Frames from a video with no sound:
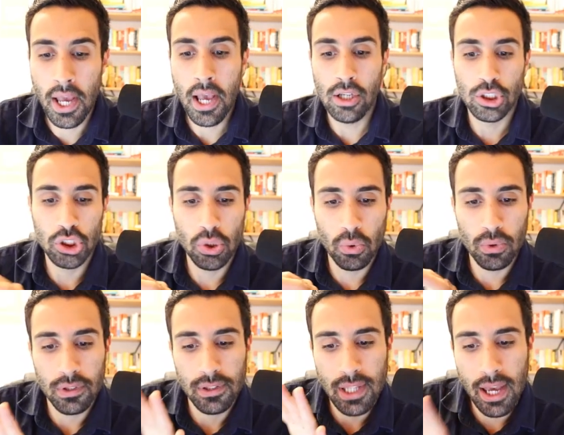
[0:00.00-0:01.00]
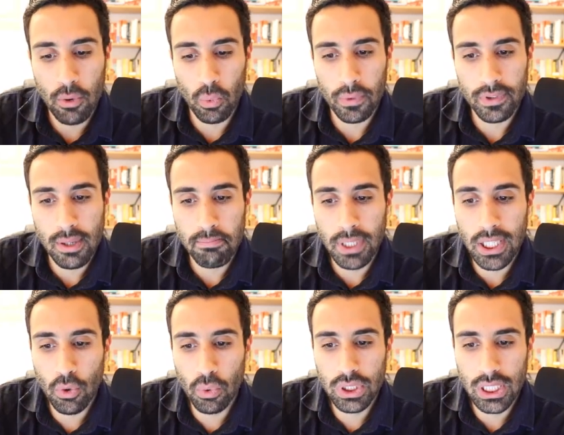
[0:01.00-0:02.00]
So now the
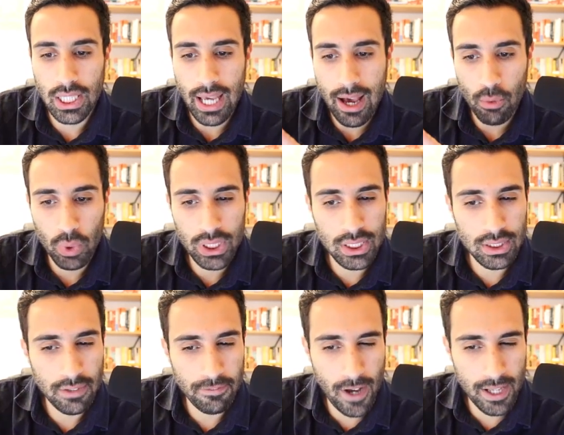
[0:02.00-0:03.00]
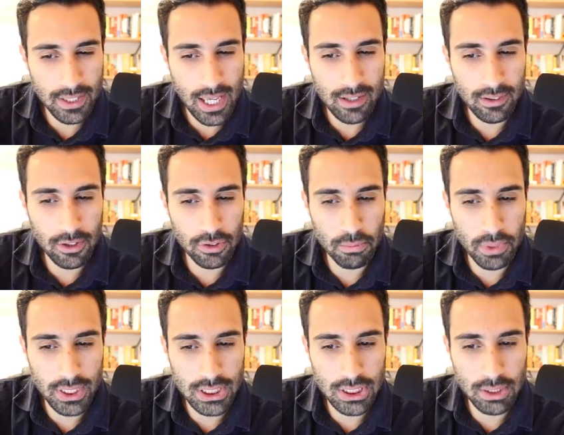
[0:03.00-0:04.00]
BOD, I want to define that a little bit
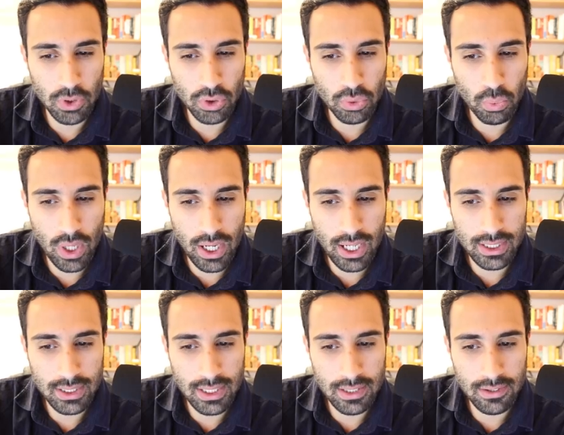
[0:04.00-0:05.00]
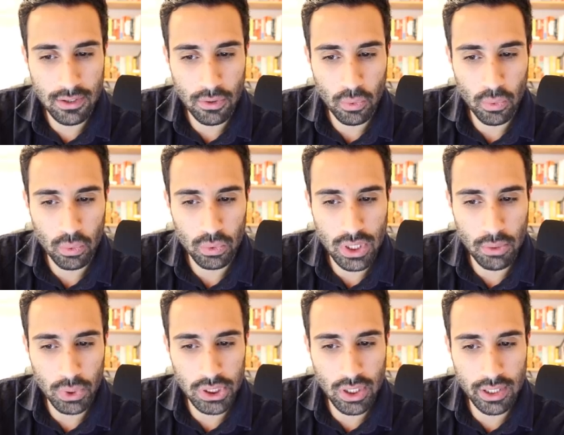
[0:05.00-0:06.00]
similar to what I did that we
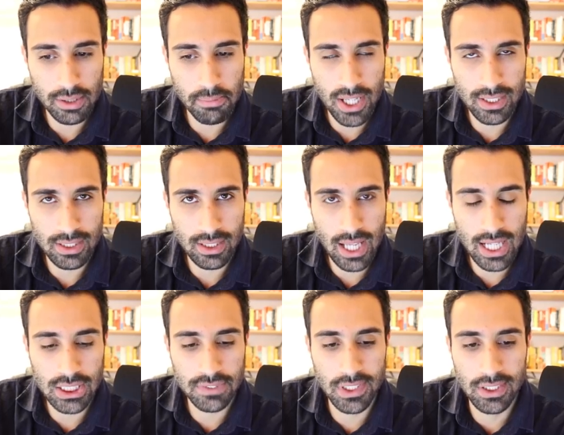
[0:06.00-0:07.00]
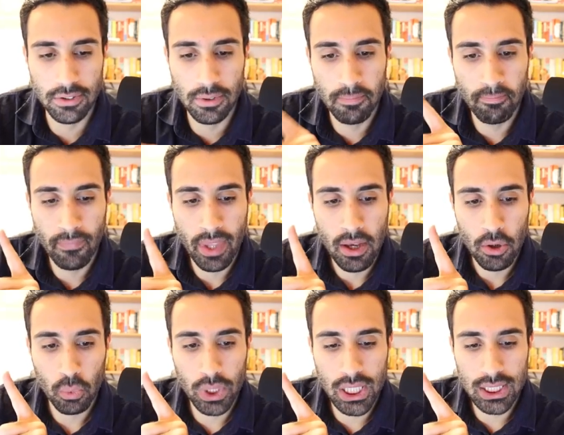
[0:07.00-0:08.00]
talked about in the last video.
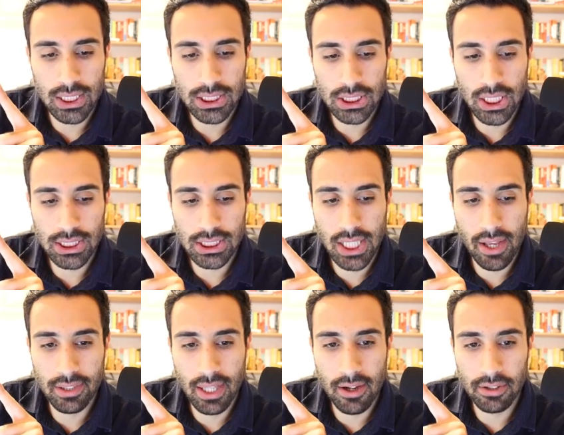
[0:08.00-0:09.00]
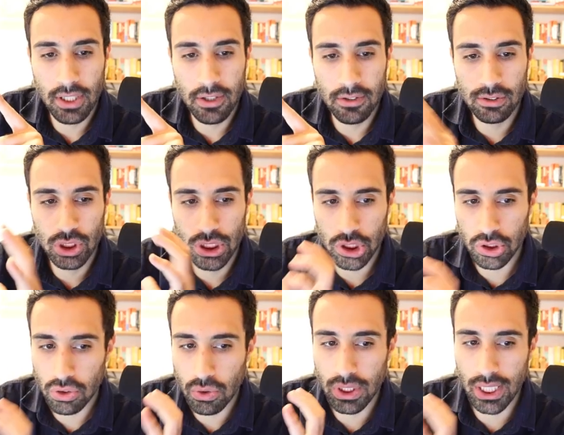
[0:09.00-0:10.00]
We can discuss that down here just to
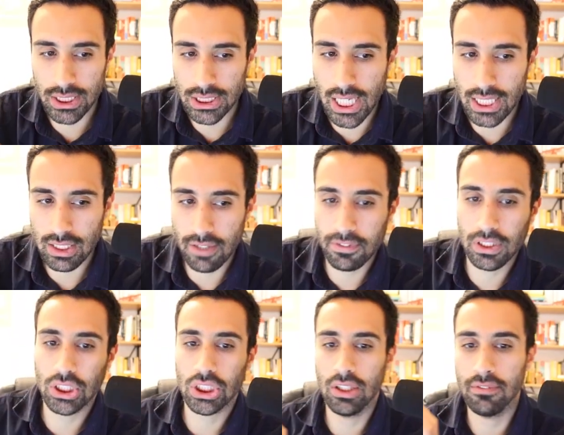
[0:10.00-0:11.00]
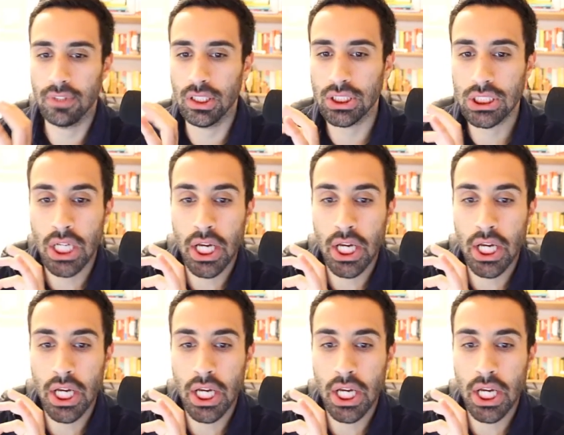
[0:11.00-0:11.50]
know the exact definition of this.